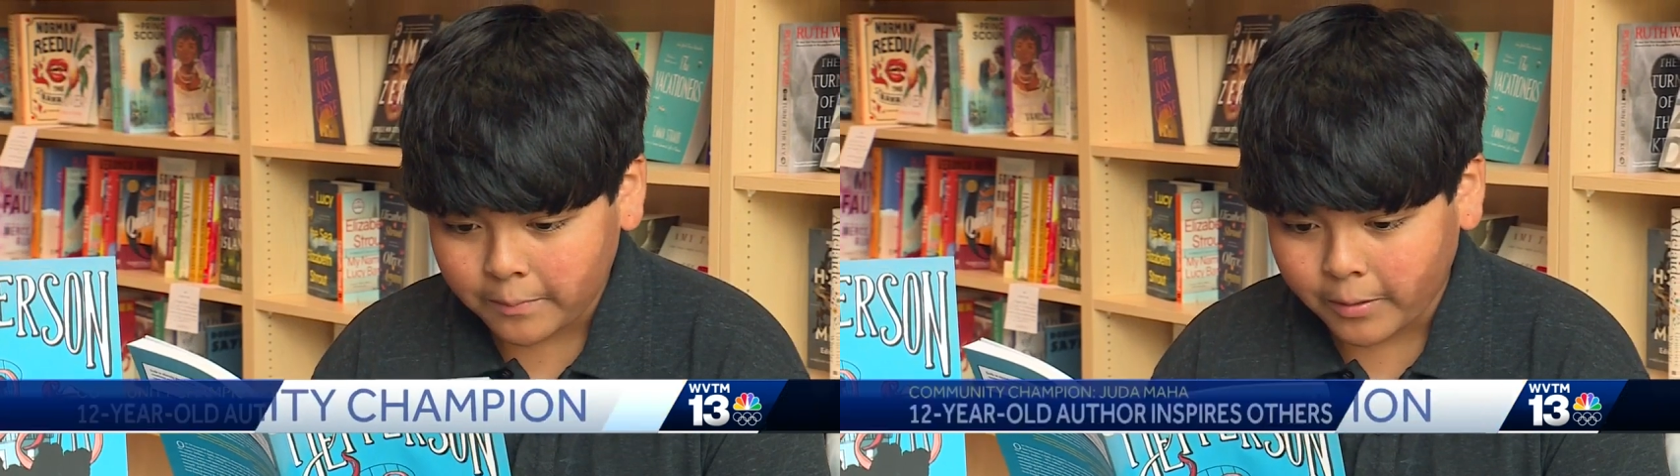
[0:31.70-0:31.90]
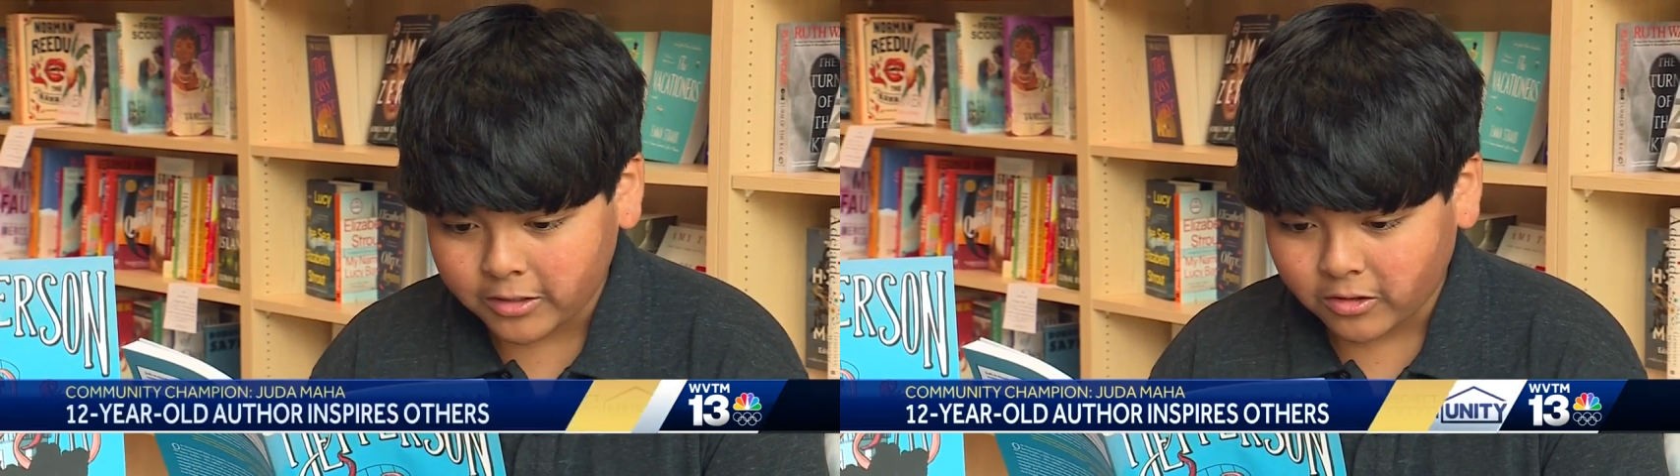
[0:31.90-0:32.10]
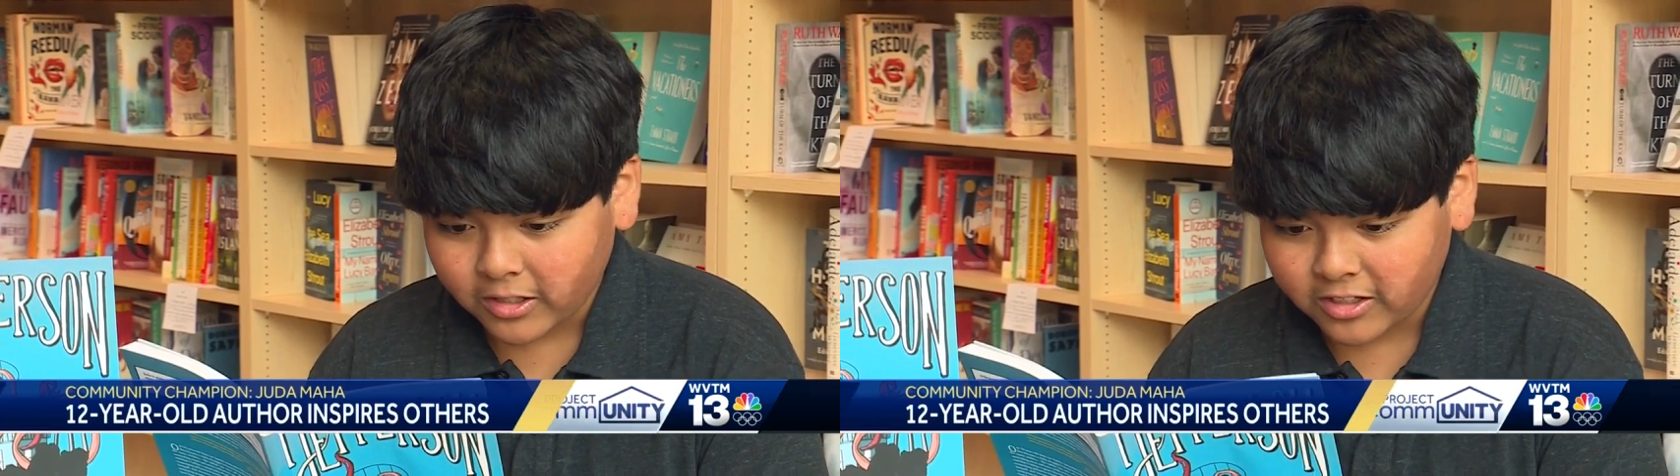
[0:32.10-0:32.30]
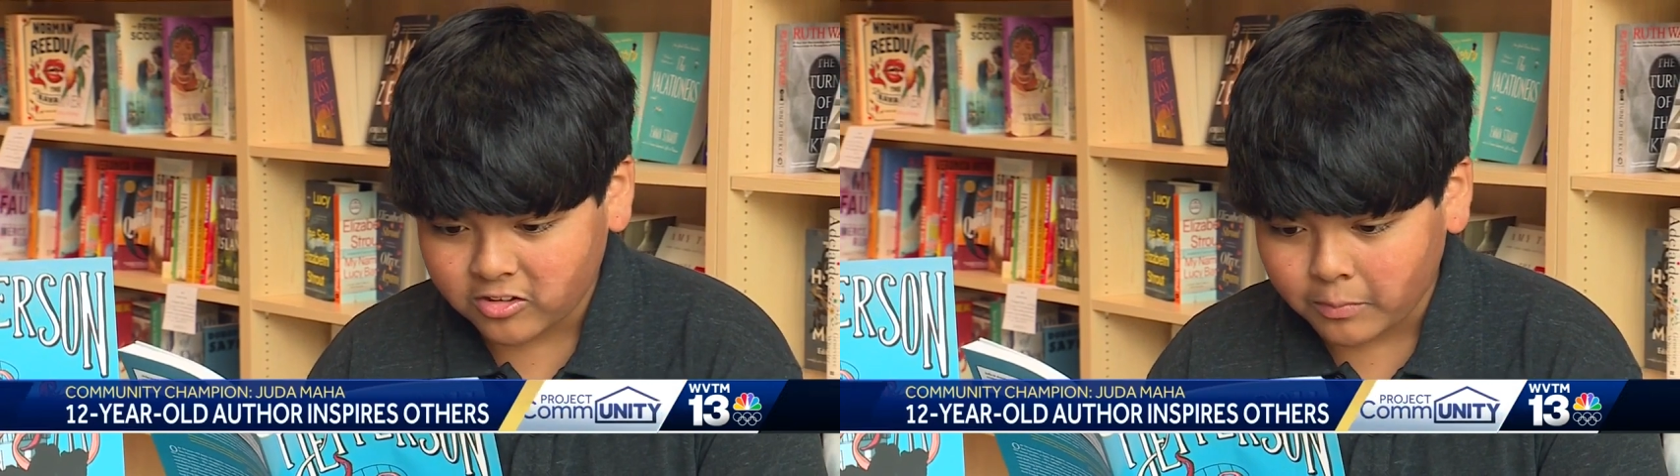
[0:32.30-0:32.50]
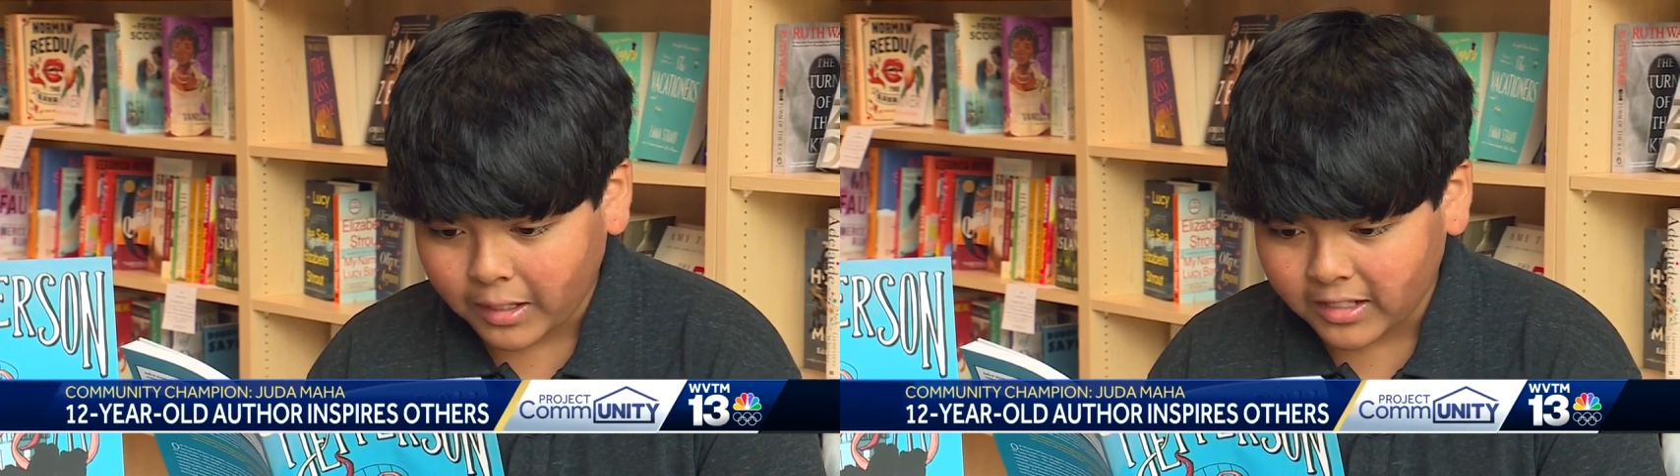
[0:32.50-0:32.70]
my bottle like
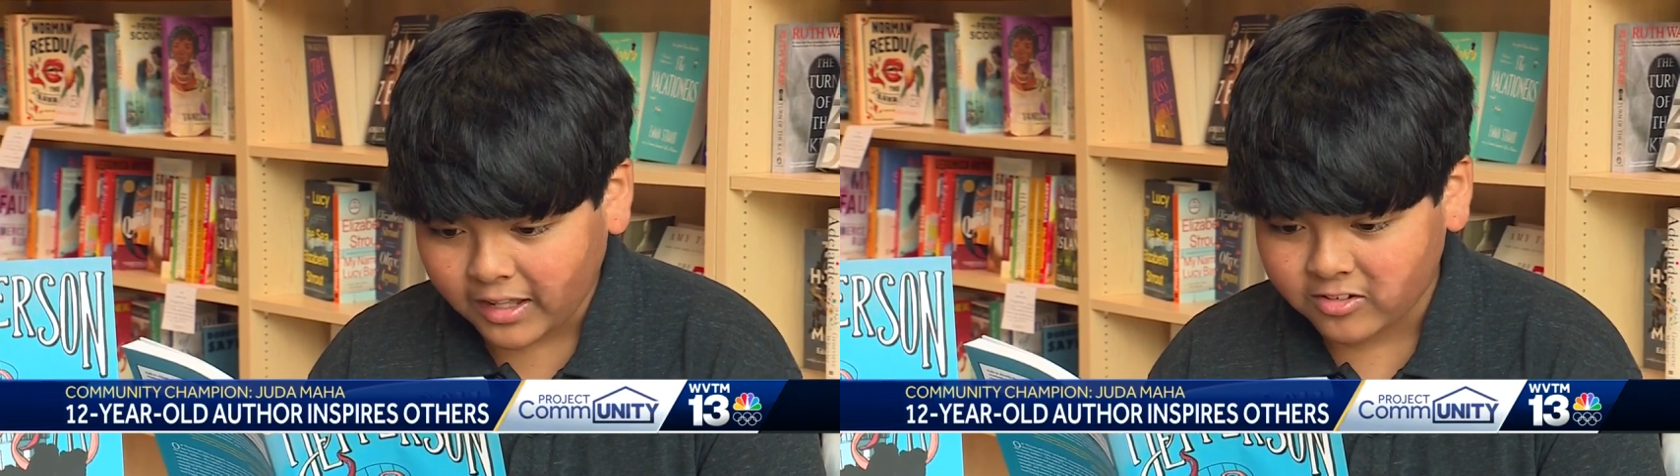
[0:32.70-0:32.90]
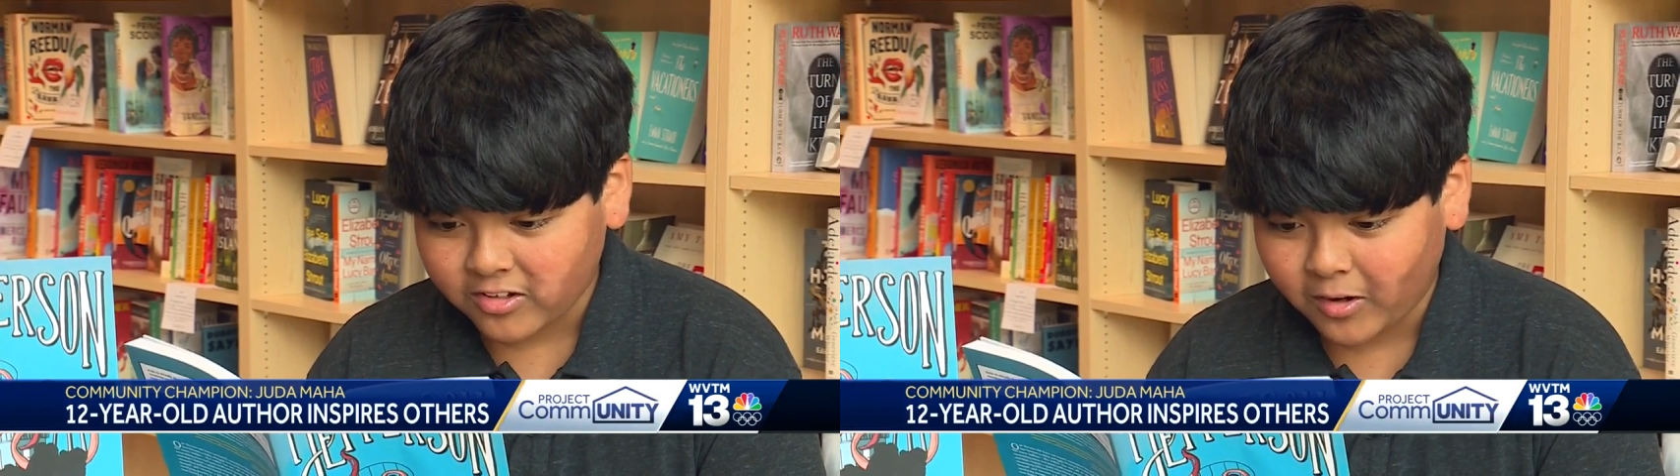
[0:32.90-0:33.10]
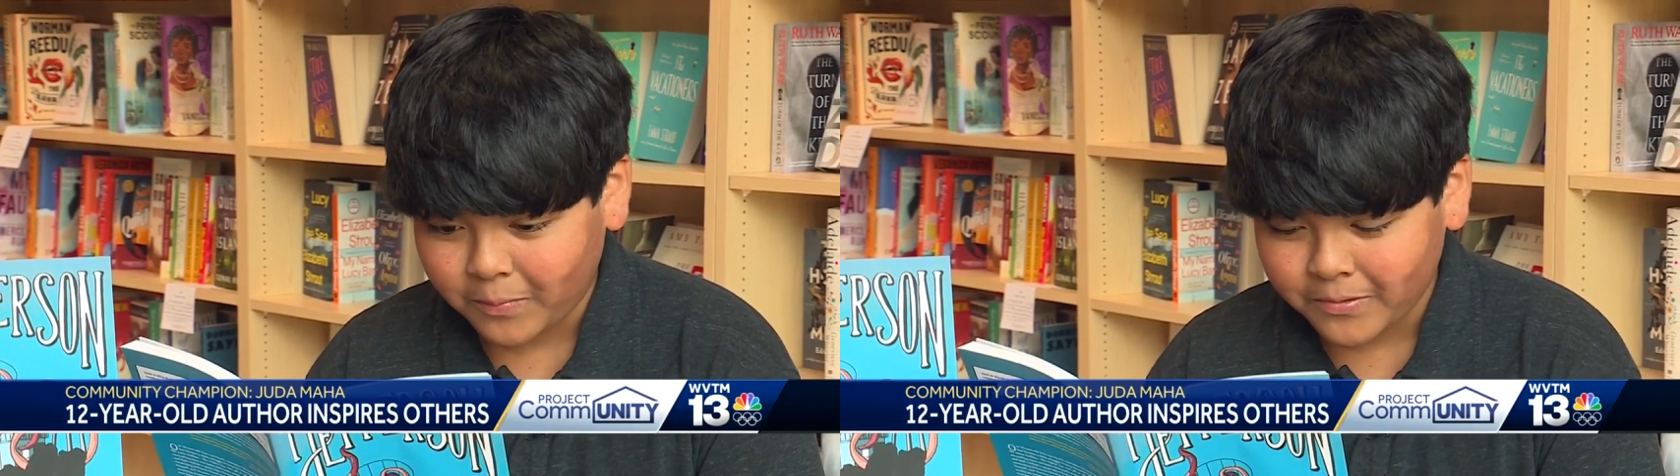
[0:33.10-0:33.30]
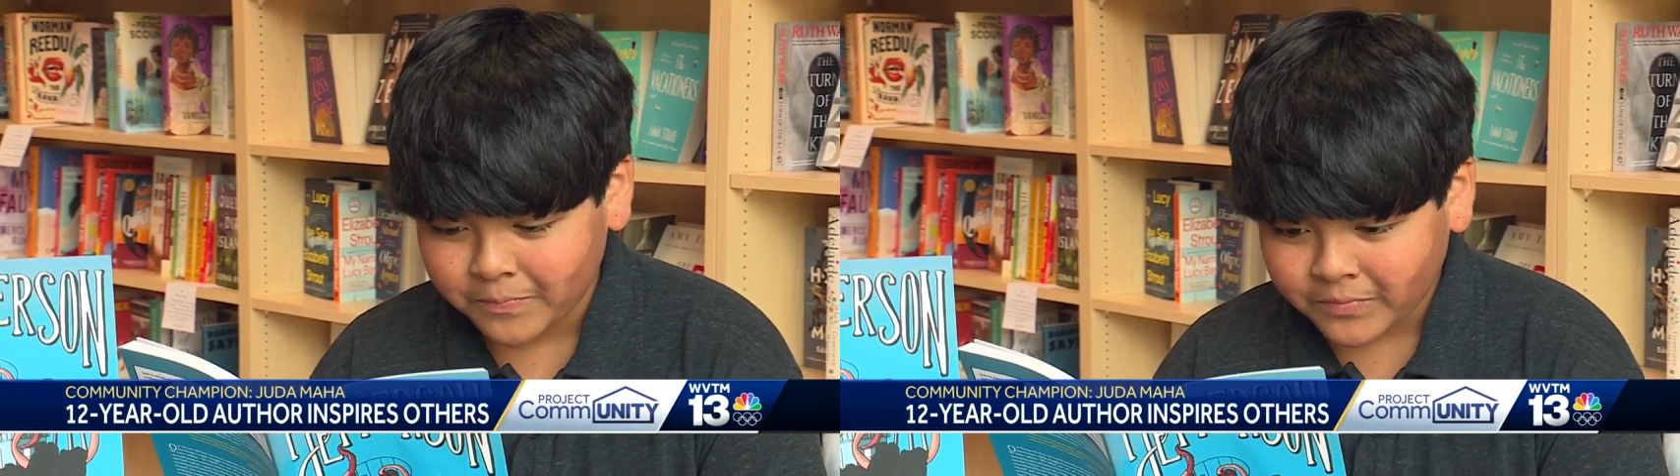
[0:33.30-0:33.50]
it's my last hope.